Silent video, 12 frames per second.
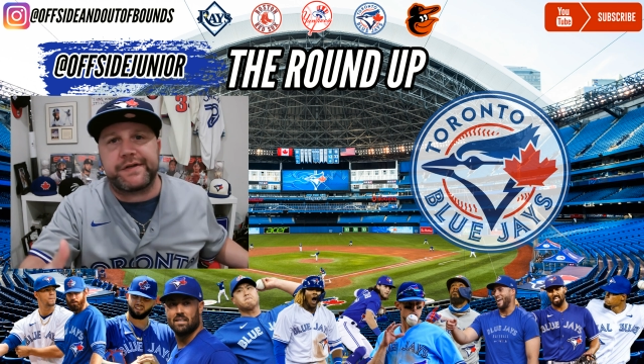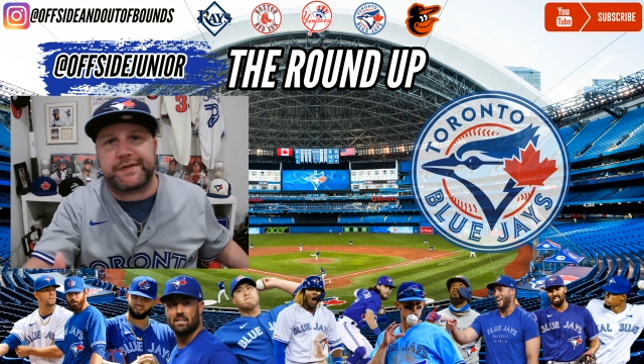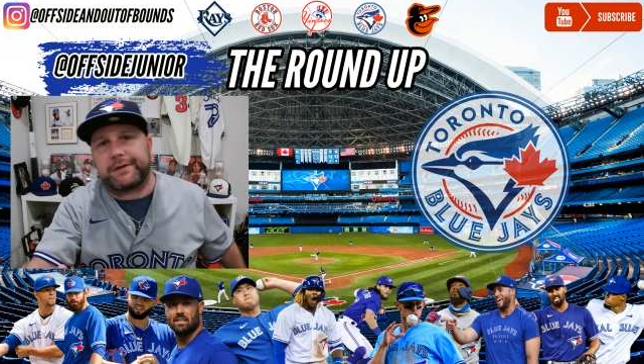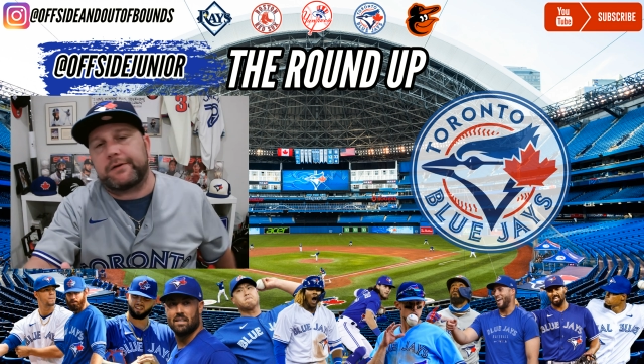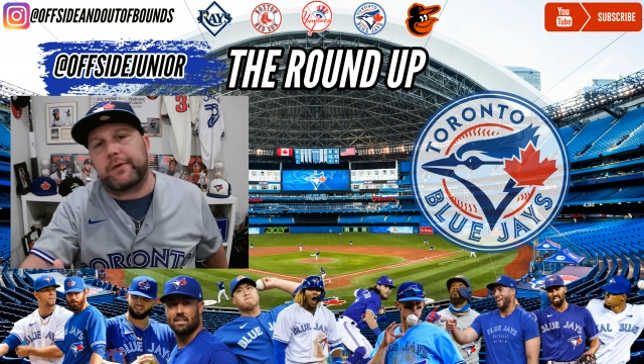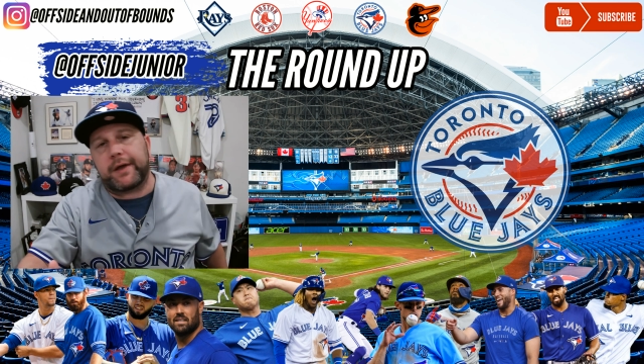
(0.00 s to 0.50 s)

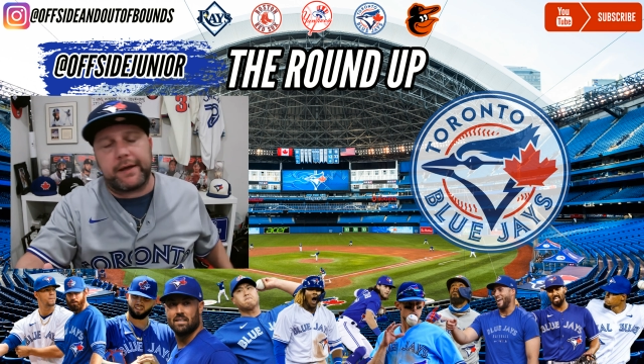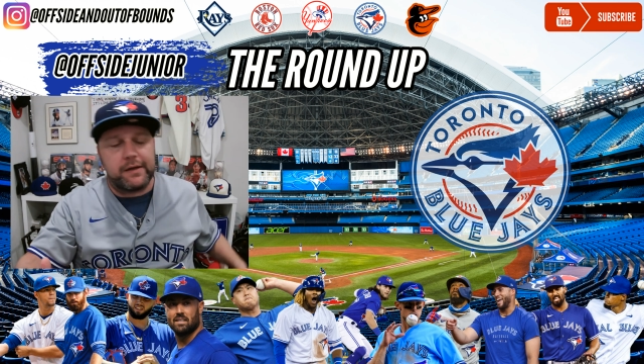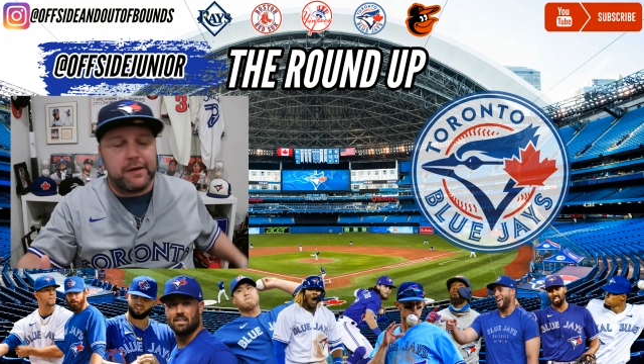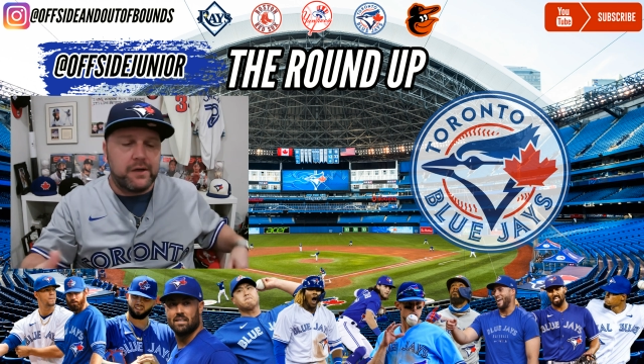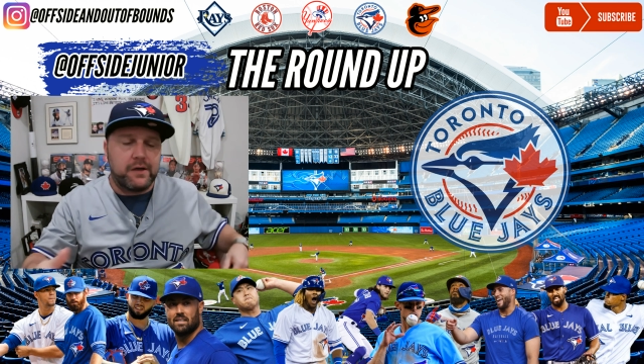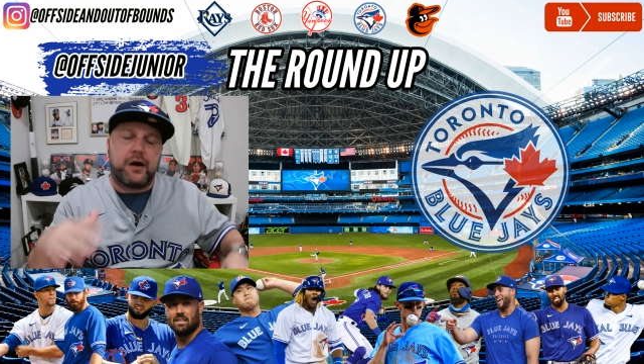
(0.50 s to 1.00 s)
here, okay?
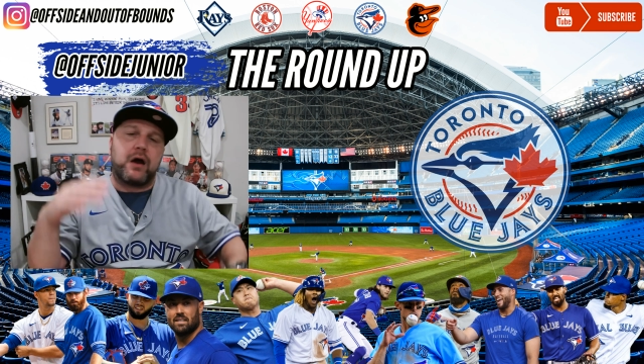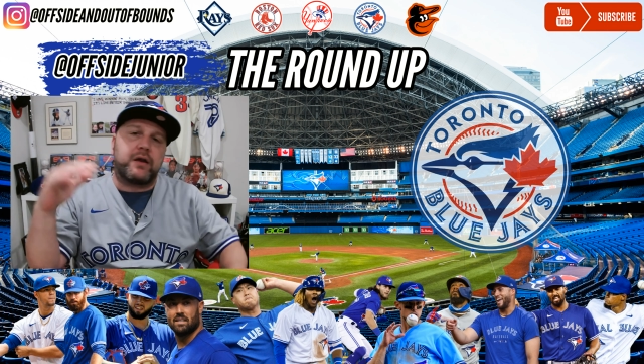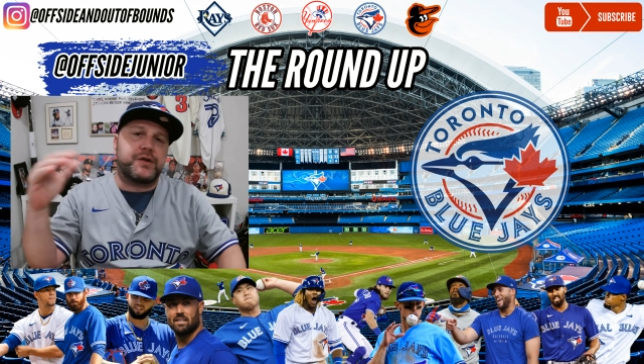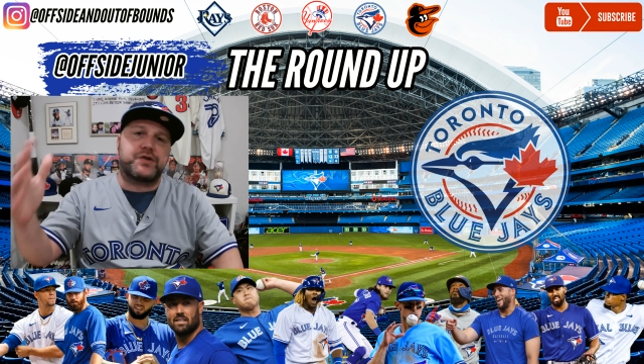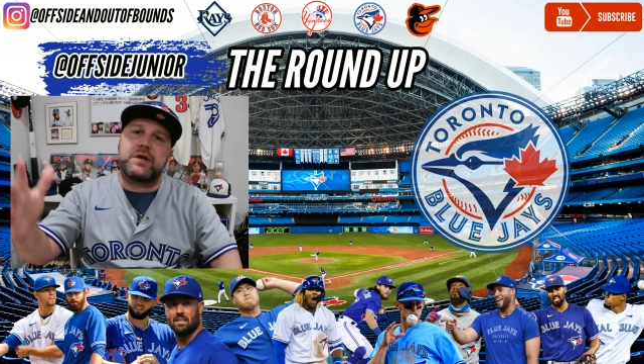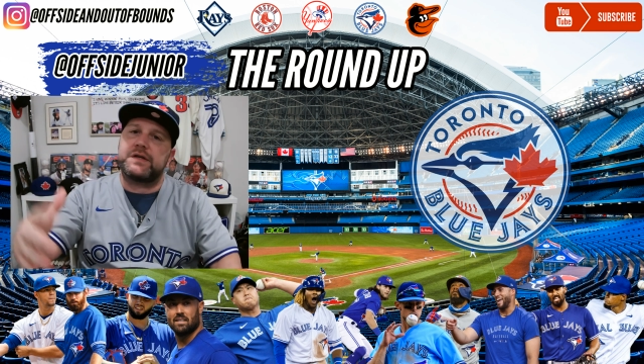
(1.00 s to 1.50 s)

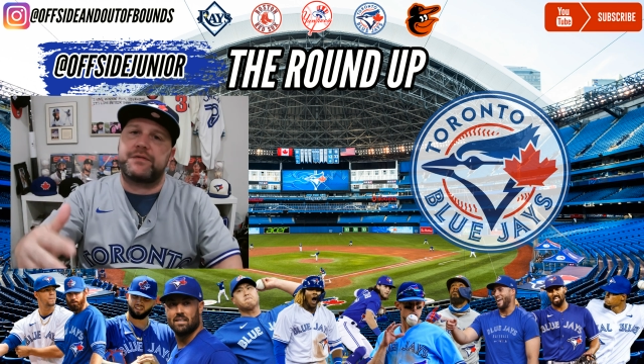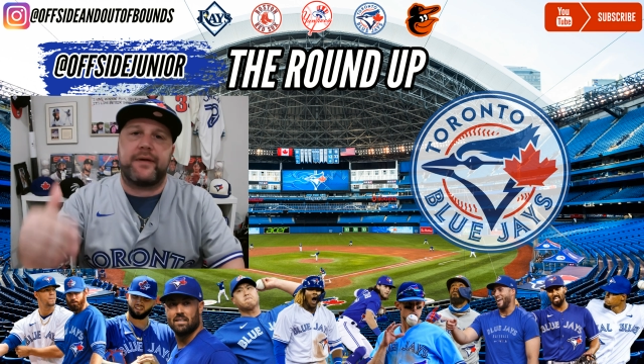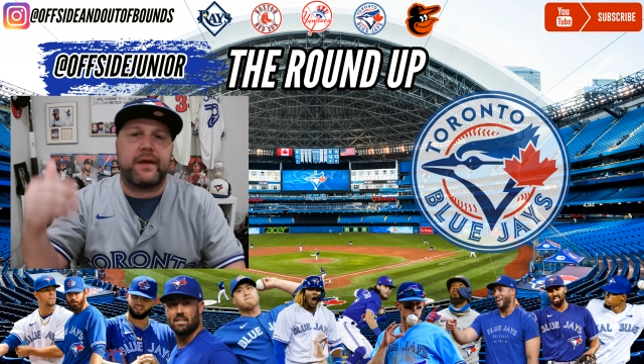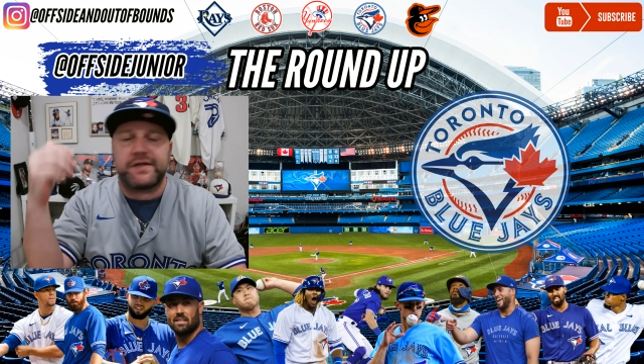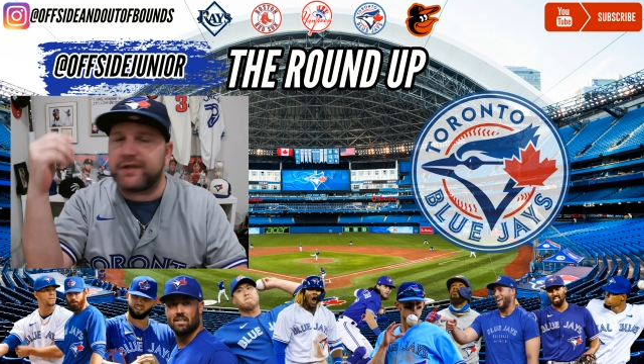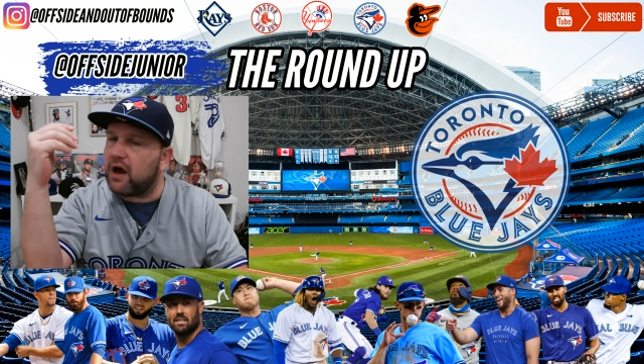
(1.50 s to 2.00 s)
Honest Jays
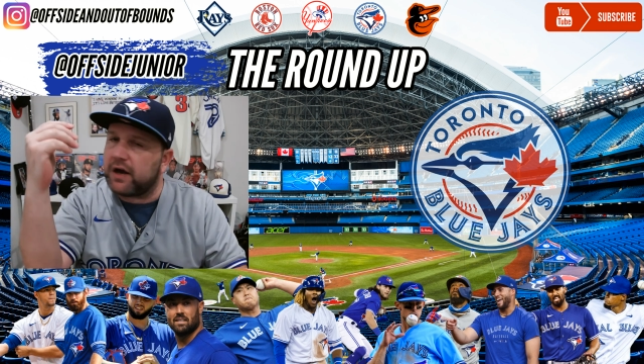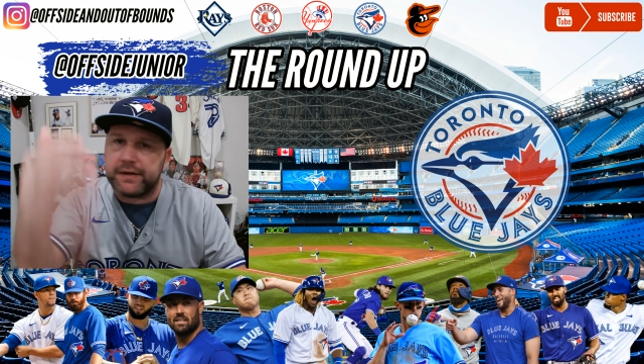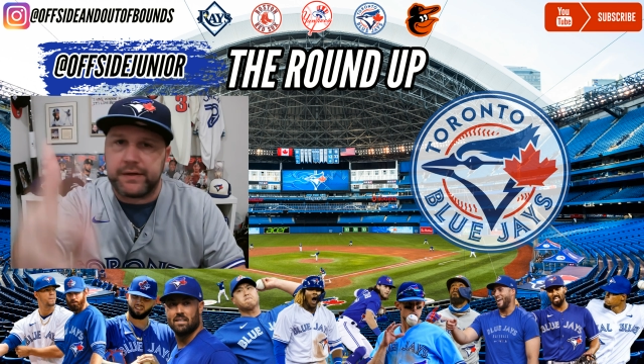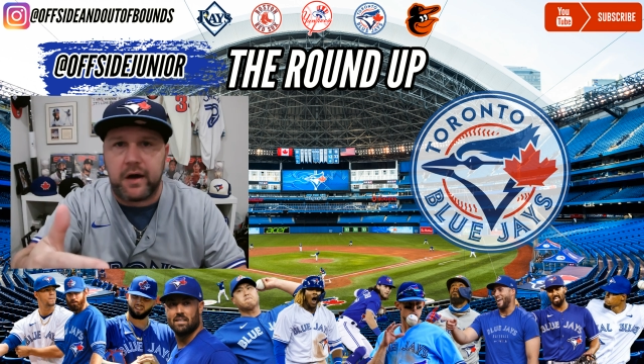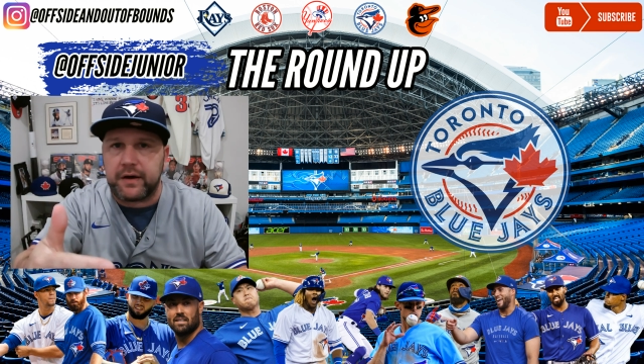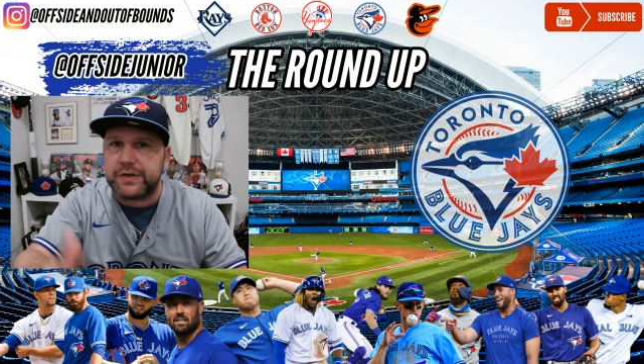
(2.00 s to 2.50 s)
fans talking
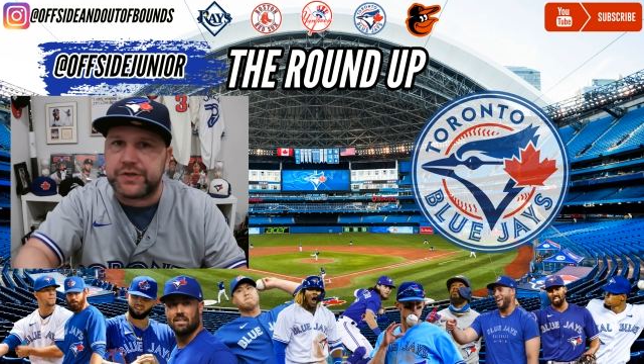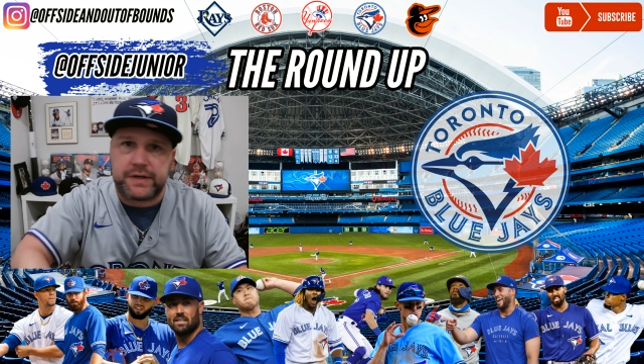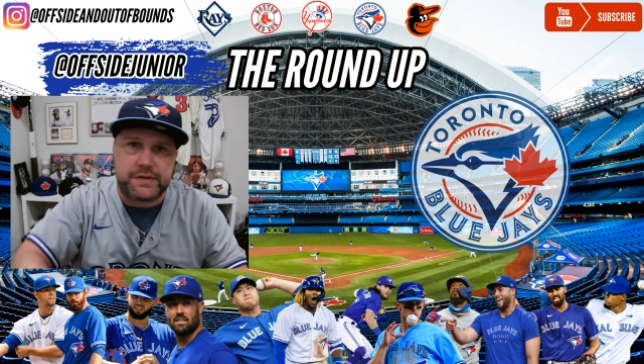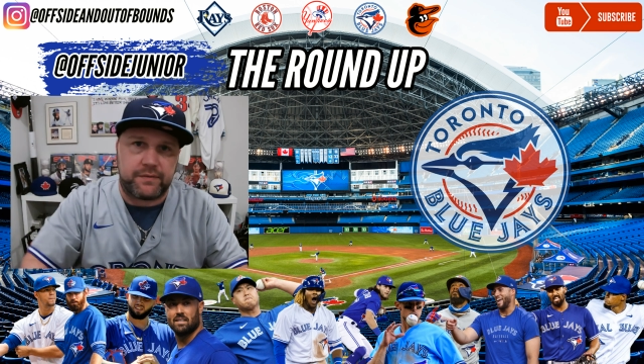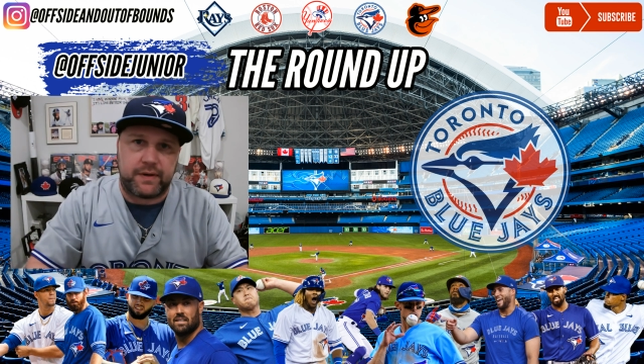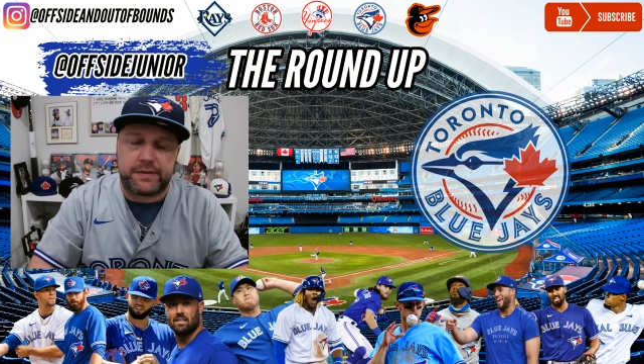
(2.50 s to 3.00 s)
to honest
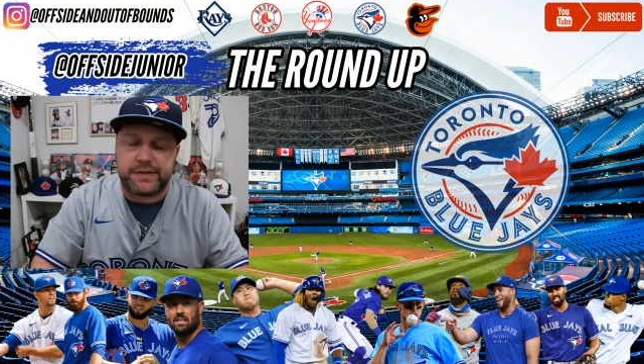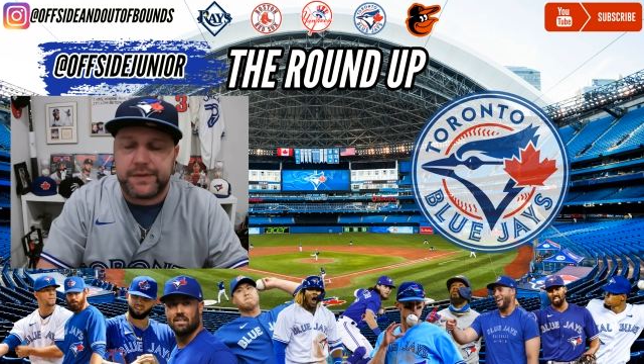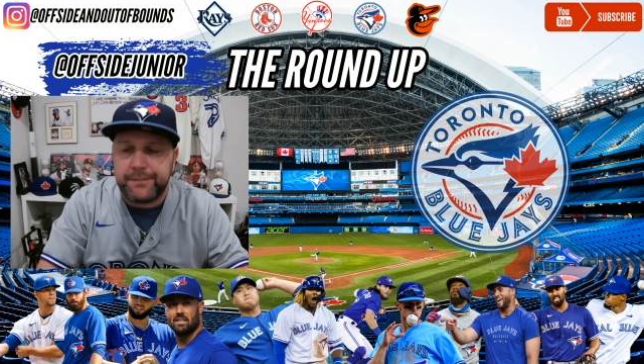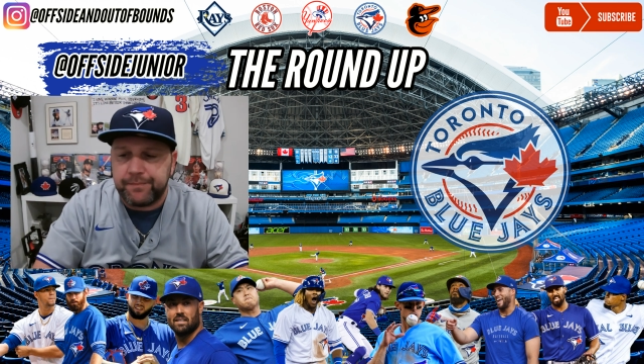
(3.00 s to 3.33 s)
Jays fans.